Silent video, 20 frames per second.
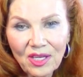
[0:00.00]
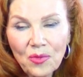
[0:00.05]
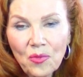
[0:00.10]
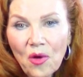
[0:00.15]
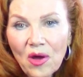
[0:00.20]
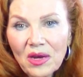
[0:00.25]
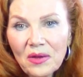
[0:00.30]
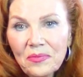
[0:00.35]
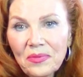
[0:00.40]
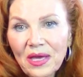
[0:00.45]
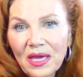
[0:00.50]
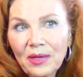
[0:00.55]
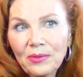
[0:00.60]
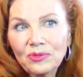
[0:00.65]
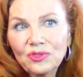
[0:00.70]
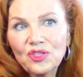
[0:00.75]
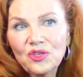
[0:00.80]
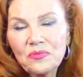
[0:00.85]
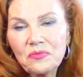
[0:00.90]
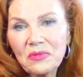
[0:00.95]
You want to be
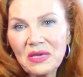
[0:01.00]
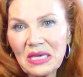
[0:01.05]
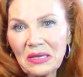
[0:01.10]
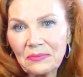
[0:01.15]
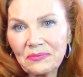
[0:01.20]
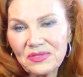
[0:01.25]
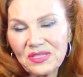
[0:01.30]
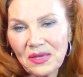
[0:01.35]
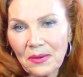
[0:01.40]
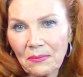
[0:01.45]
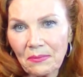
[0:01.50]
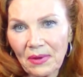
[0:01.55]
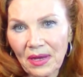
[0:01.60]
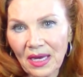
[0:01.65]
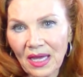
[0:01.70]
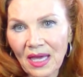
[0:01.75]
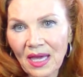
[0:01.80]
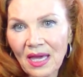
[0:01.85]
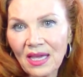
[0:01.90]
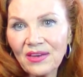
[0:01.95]
able to meet
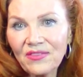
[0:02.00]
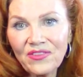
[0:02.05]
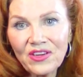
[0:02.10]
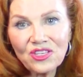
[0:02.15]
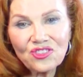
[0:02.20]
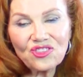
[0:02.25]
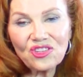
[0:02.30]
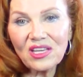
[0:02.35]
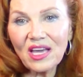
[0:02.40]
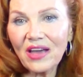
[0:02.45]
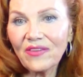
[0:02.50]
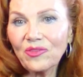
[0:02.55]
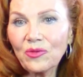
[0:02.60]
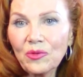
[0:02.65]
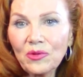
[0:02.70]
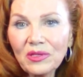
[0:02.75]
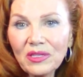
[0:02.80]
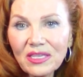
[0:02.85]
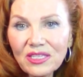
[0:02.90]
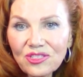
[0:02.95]
somebody and eventually have
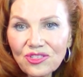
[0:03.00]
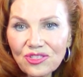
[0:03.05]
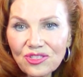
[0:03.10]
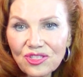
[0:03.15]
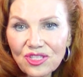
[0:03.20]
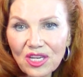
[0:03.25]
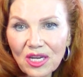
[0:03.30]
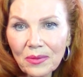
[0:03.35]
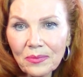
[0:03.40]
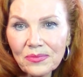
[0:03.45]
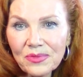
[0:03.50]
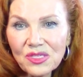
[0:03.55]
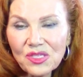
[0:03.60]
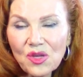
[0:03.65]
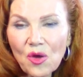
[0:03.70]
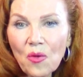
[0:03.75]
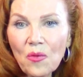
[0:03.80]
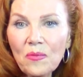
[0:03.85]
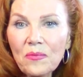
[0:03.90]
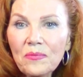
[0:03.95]
a relationship.
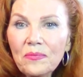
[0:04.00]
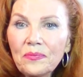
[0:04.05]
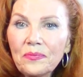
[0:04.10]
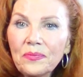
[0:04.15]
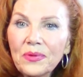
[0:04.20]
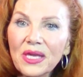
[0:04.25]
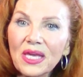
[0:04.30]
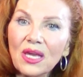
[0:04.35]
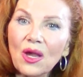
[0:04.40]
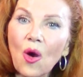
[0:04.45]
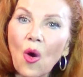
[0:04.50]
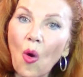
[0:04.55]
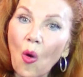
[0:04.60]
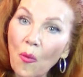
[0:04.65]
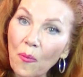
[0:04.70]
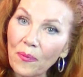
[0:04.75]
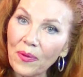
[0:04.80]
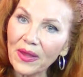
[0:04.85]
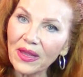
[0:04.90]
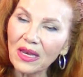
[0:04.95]
So be
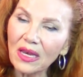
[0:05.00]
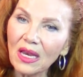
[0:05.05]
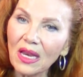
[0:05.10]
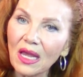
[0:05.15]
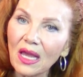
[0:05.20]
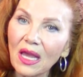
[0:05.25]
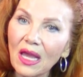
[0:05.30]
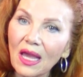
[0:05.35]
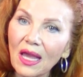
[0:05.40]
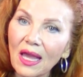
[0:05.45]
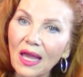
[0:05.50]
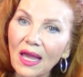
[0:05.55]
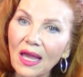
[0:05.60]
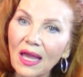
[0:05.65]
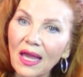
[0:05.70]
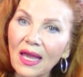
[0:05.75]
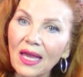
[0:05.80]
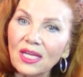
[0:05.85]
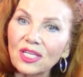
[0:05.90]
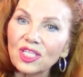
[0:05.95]
open
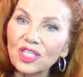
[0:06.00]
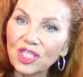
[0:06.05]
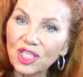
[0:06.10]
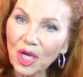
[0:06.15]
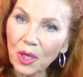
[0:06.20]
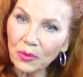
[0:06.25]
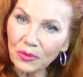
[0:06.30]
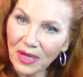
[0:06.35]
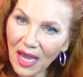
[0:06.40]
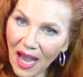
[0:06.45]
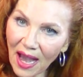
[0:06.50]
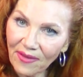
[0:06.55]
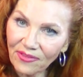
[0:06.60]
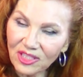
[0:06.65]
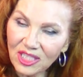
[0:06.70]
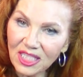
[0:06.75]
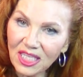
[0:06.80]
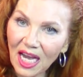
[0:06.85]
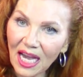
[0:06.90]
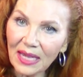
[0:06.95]
don't
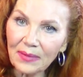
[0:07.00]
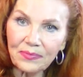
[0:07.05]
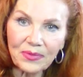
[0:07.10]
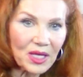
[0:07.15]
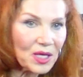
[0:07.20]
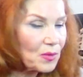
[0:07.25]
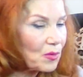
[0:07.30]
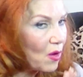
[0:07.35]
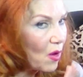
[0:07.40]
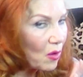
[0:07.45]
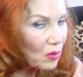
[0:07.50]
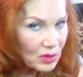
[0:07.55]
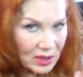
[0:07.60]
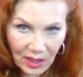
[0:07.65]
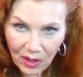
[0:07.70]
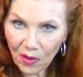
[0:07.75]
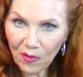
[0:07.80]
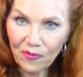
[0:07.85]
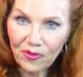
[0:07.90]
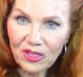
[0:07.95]
have a type that you
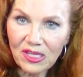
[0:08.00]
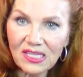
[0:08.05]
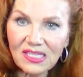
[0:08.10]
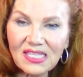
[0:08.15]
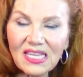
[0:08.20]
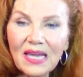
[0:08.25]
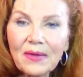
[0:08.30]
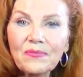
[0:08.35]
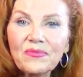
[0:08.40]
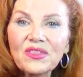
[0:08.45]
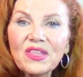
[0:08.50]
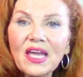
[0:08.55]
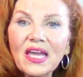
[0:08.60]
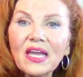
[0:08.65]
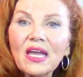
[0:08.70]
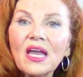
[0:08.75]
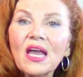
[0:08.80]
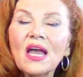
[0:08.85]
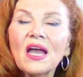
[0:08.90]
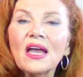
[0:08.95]
only go for the same
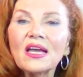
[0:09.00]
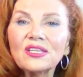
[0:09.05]
thing,